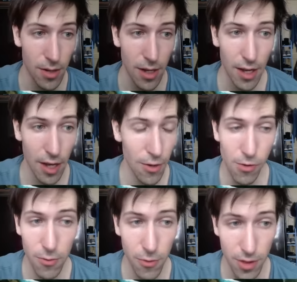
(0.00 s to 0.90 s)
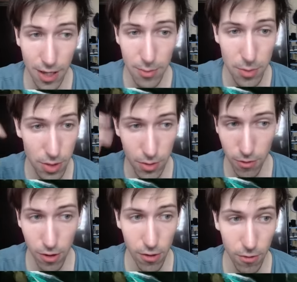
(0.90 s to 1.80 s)
in order for the game to
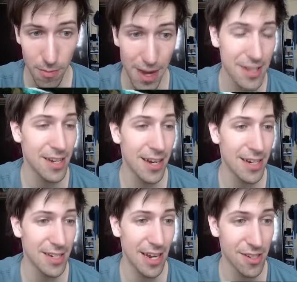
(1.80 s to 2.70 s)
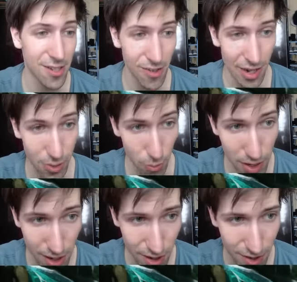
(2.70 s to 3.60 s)
evolve, Mad Scientist has to go out the
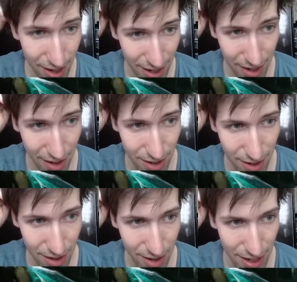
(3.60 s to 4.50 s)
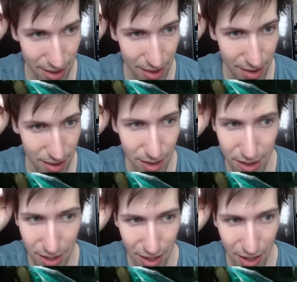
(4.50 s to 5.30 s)
window, and I think